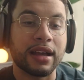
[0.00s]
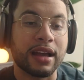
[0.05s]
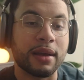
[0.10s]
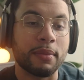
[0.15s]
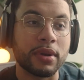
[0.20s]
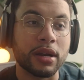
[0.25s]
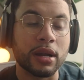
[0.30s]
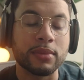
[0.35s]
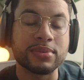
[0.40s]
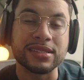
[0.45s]
I've
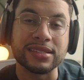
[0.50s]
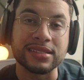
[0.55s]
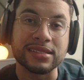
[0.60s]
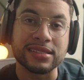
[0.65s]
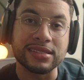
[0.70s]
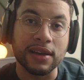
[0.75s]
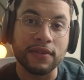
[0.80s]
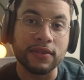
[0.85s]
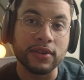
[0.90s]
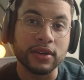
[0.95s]
been up since
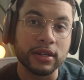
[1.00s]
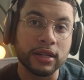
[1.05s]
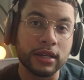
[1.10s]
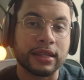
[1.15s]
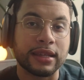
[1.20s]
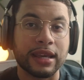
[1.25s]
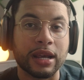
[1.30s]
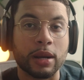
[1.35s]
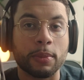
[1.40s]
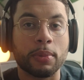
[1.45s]
7.
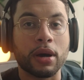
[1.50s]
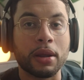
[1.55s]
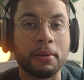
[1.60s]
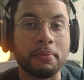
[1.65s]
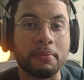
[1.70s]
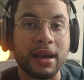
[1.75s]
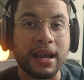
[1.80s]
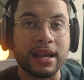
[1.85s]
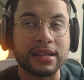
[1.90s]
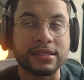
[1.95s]
The AirPod
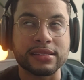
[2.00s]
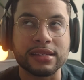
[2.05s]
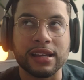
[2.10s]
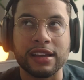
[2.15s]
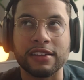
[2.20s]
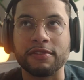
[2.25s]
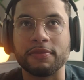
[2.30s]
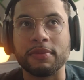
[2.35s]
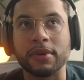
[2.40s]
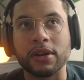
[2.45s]
Max
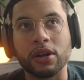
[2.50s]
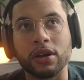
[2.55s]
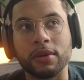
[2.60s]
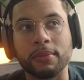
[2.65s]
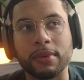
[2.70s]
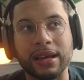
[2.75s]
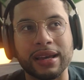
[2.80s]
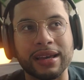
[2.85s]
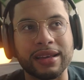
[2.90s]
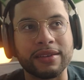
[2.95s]
have been on
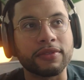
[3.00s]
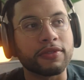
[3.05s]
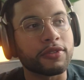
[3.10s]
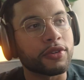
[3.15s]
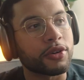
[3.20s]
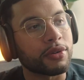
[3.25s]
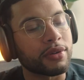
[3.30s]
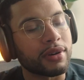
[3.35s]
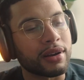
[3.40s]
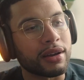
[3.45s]
my head
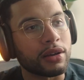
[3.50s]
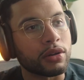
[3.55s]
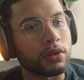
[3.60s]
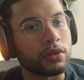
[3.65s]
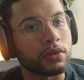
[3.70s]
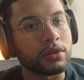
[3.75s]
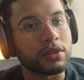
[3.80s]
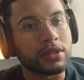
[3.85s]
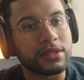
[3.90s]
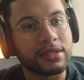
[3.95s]
for
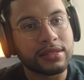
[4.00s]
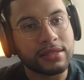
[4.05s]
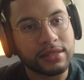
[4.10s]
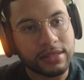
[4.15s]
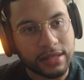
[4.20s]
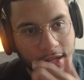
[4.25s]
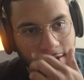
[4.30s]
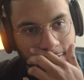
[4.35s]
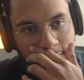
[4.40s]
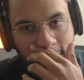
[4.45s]
around
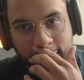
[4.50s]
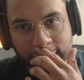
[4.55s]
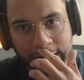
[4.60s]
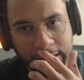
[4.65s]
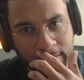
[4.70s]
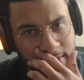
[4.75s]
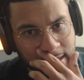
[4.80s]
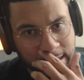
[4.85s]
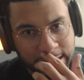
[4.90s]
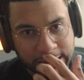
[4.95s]

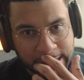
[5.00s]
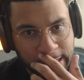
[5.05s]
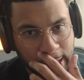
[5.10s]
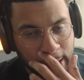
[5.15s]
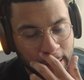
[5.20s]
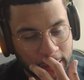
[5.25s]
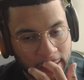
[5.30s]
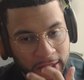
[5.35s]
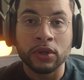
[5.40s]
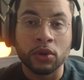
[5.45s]
10-15 minutes
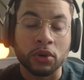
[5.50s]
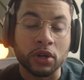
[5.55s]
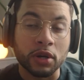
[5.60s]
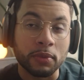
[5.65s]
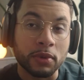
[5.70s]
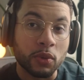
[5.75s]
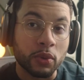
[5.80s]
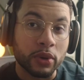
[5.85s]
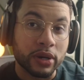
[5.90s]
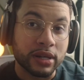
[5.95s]
now. We're gonna
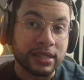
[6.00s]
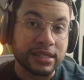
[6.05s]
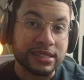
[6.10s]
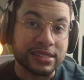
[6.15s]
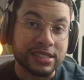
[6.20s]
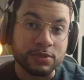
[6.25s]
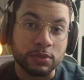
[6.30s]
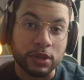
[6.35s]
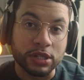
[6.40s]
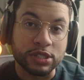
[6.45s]
be wearing these
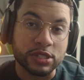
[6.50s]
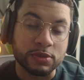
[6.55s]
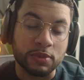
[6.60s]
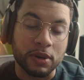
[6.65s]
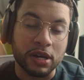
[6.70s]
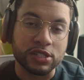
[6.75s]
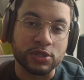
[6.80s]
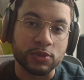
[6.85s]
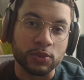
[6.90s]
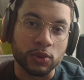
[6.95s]
as much as
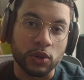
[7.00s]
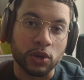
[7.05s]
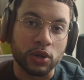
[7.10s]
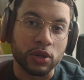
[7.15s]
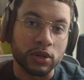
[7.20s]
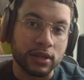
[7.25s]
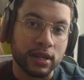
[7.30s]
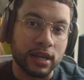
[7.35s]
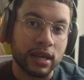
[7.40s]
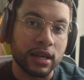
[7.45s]
possible
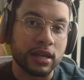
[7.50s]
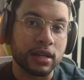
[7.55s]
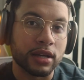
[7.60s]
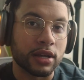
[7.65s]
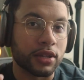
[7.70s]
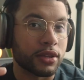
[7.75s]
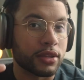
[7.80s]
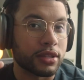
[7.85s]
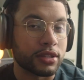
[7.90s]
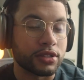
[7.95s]
all day,
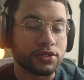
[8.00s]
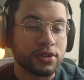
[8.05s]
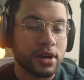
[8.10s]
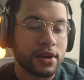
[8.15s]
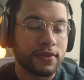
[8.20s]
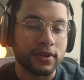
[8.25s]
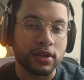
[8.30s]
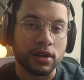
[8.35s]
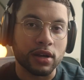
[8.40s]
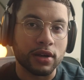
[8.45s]
other than
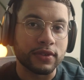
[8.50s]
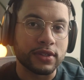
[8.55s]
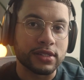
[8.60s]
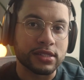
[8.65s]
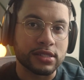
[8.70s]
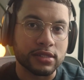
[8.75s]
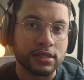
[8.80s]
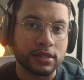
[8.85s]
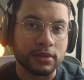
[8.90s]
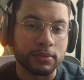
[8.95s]
driving
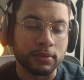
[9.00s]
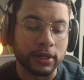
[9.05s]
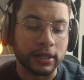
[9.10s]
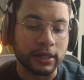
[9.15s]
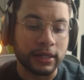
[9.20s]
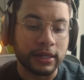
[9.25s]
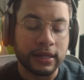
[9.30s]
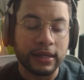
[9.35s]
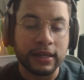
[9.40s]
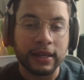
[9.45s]
obviously, but
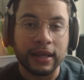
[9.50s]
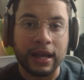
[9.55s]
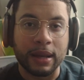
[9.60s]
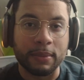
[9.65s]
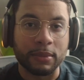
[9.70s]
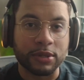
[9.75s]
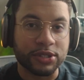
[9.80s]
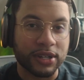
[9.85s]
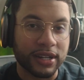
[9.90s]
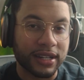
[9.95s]
I'm
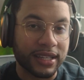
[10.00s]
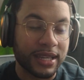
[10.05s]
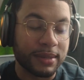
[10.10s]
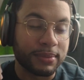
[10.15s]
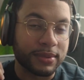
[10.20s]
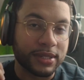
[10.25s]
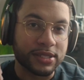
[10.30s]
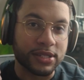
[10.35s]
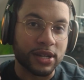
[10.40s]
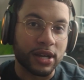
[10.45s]
gonna try to keep
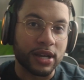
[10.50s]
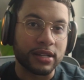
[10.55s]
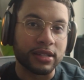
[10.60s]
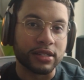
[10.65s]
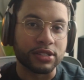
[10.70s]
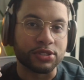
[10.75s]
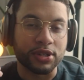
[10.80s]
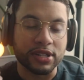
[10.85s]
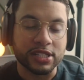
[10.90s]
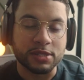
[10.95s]
these on. The
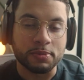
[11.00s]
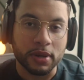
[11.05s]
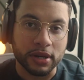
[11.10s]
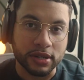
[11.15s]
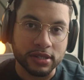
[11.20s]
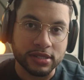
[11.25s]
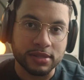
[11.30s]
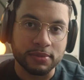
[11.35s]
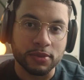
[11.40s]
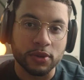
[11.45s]

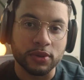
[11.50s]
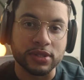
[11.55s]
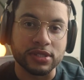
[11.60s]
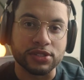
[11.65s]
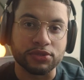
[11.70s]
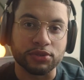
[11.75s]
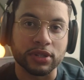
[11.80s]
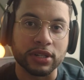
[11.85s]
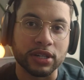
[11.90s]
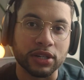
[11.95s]
transparency mode is
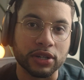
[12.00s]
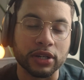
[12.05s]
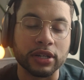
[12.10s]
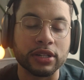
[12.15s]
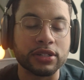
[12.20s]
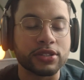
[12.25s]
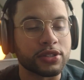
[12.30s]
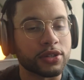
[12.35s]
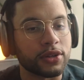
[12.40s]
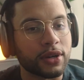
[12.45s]
really
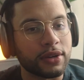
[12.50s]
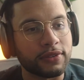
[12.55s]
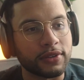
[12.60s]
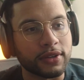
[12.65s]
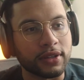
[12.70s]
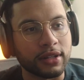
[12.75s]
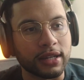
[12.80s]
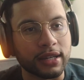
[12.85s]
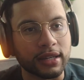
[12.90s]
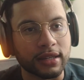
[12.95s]
good, so I
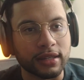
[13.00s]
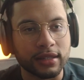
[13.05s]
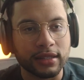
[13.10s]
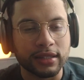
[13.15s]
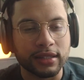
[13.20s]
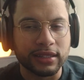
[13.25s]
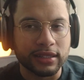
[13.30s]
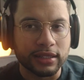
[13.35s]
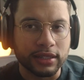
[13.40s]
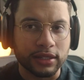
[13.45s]
feel like,
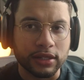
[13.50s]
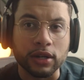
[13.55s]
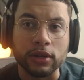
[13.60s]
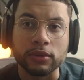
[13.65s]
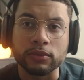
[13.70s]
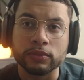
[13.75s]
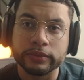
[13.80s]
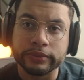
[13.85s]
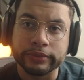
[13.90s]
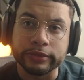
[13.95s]
you know,
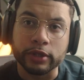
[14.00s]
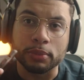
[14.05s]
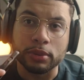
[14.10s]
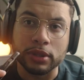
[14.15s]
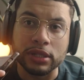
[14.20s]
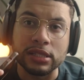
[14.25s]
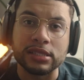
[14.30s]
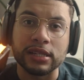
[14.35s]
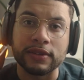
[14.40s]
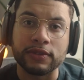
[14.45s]
they're
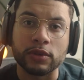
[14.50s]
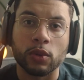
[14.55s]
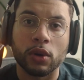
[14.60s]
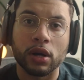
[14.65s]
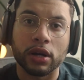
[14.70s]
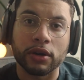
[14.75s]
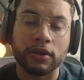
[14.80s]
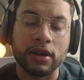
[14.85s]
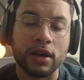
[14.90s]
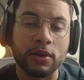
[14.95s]
pretty safe to
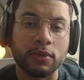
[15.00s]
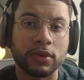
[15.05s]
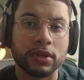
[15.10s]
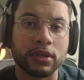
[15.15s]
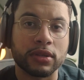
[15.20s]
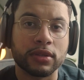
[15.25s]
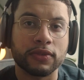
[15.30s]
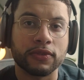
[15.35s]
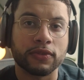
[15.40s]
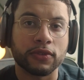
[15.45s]
walk around
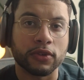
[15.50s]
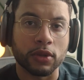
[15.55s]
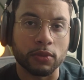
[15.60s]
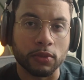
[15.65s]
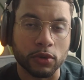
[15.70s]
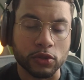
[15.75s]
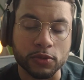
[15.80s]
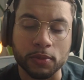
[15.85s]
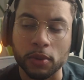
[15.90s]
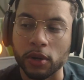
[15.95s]
with for the
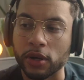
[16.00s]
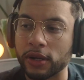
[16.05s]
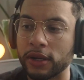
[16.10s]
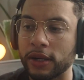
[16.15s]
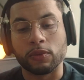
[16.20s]
most part.